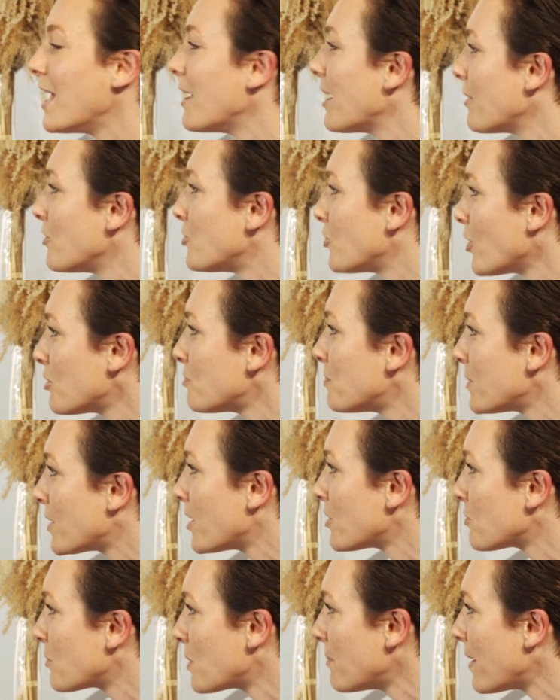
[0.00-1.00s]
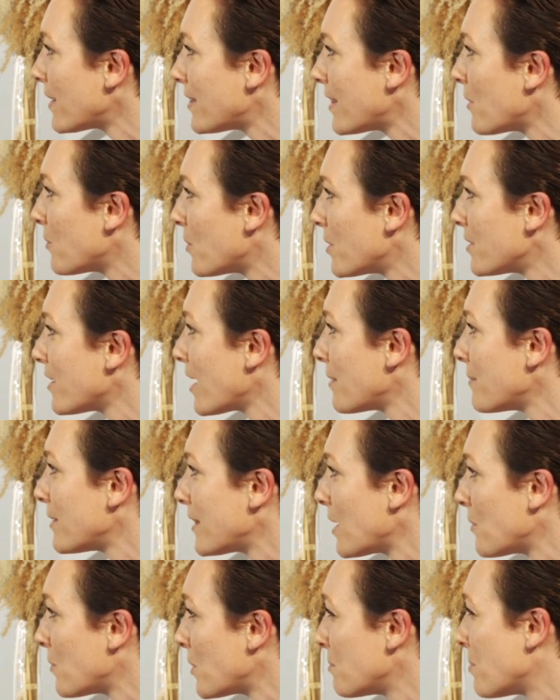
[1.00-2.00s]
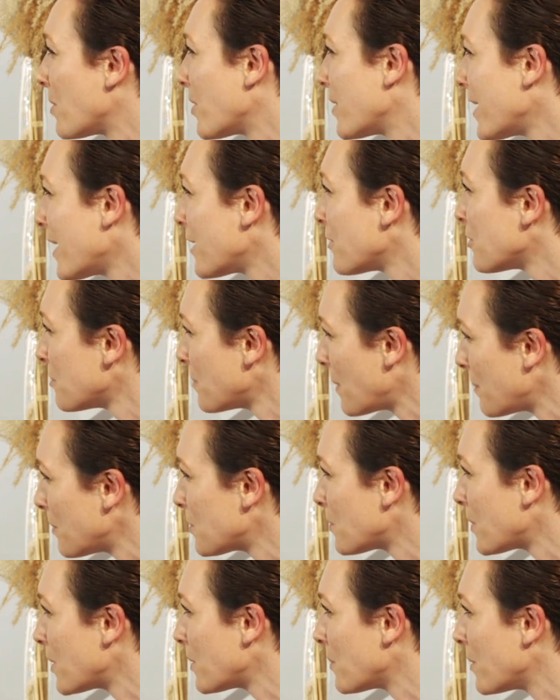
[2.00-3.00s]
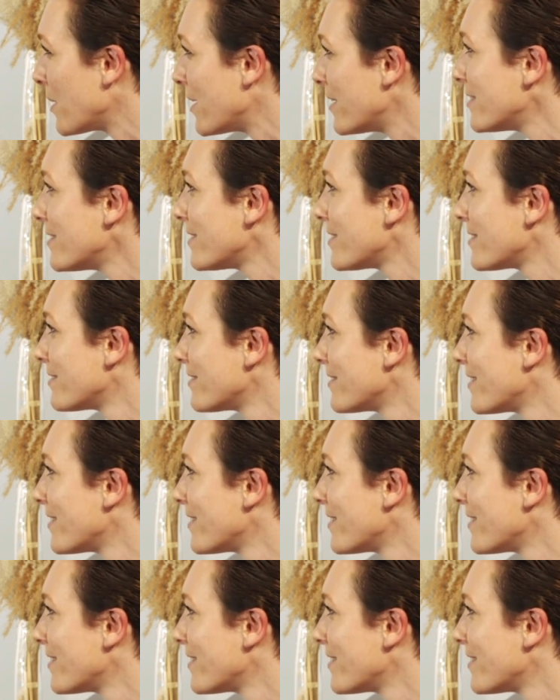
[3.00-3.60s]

Just because we met that one time at that one party and remembered what it was